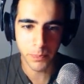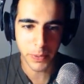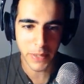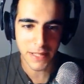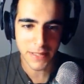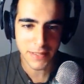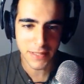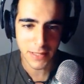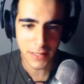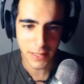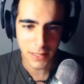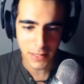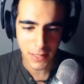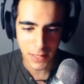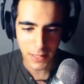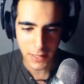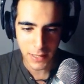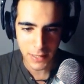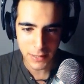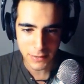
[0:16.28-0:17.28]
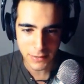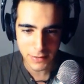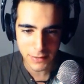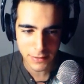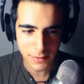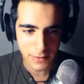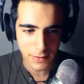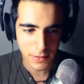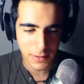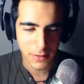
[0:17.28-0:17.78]
PT, I
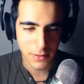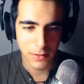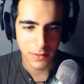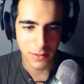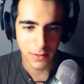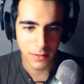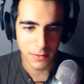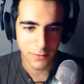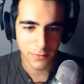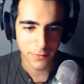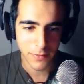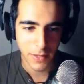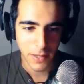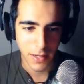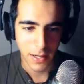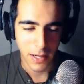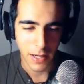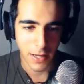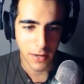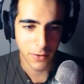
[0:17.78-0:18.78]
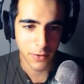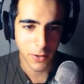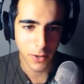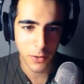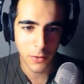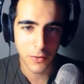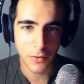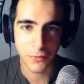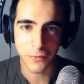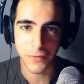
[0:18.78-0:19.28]
guess. Um, I don't
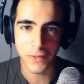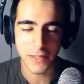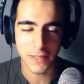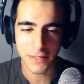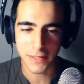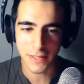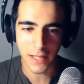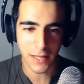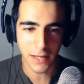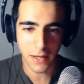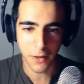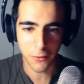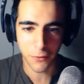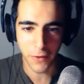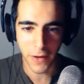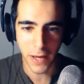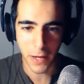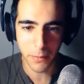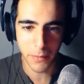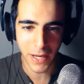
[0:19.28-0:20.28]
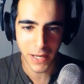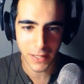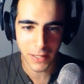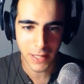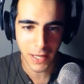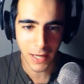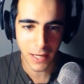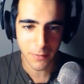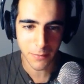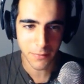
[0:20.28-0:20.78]
know if this is like a fan-made
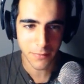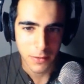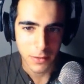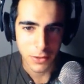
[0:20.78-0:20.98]
game.